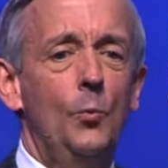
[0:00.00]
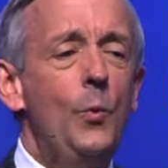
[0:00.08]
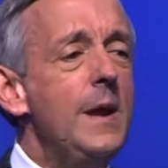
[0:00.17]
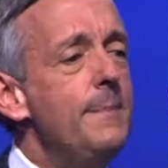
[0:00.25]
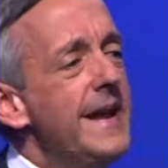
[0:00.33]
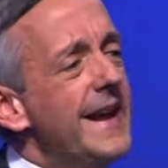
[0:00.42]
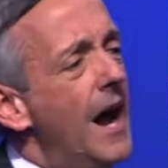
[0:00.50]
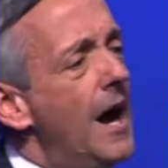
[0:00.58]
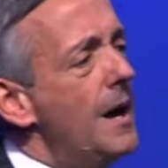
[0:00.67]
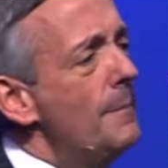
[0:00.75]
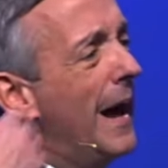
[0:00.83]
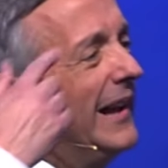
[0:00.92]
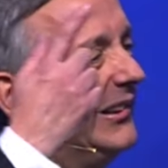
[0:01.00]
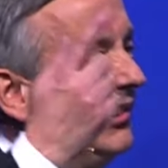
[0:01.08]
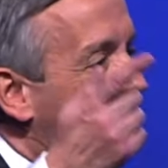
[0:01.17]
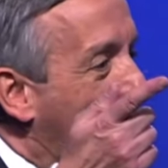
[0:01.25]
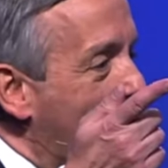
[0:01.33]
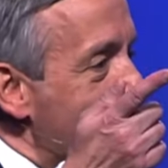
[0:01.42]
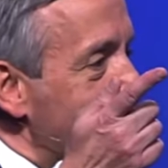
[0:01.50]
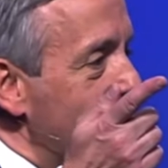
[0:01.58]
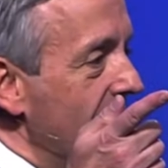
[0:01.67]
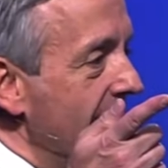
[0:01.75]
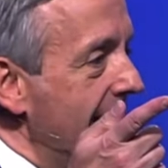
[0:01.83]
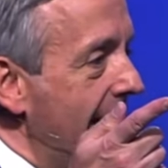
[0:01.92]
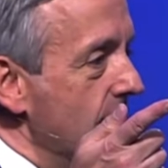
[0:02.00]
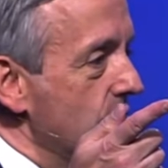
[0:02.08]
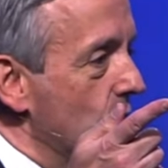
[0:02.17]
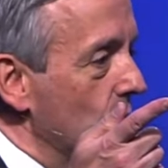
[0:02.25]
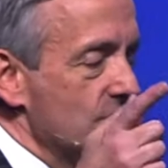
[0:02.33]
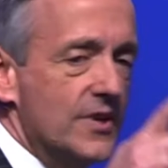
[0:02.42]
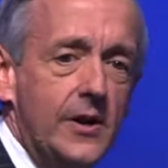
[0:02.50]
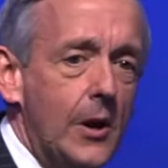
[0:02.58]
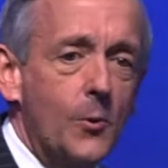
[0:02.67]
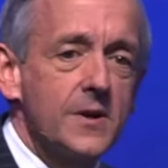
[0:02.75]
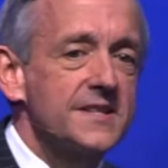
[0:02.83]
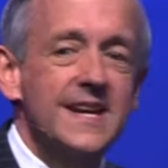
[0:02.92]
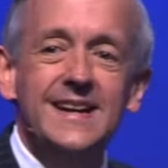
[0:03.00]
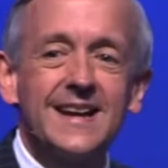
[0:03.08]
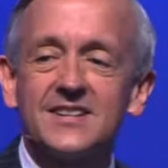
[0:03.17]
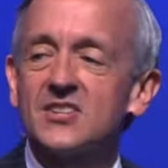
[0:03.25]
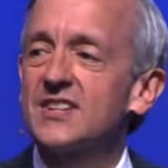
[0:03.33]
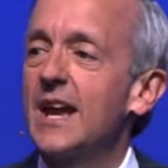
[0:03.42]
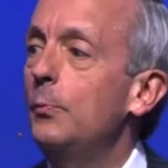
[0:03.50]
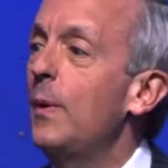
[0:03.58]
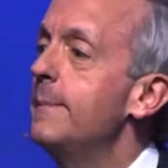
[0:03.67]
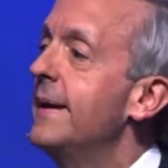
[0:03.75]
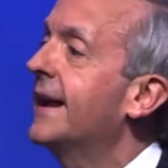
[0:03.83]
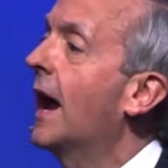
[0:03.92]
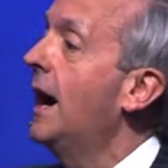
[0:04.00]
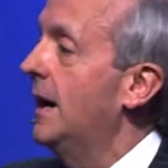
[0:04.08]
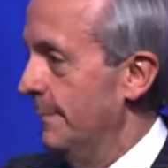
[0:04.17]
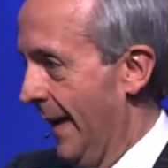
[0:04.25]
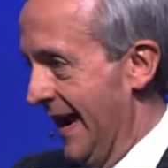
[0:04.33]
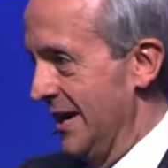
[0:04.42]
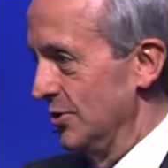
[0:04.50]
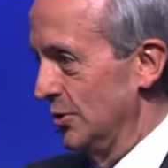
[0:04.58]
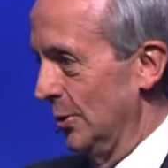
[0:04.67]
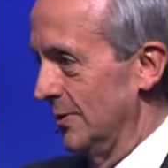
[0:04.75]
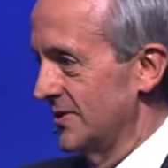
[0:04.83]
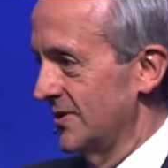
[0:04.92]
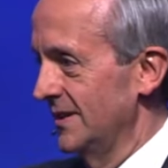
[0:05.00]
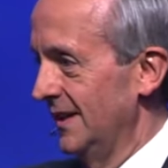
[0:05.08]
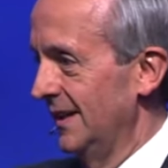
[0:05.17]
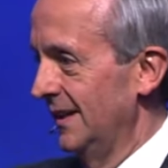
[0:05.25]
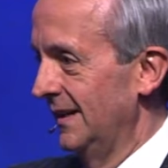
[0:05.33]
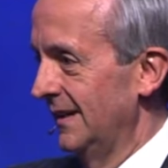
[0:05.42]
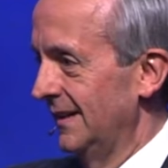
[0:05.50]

We become like the angels. Notice he doesn't say we become angels.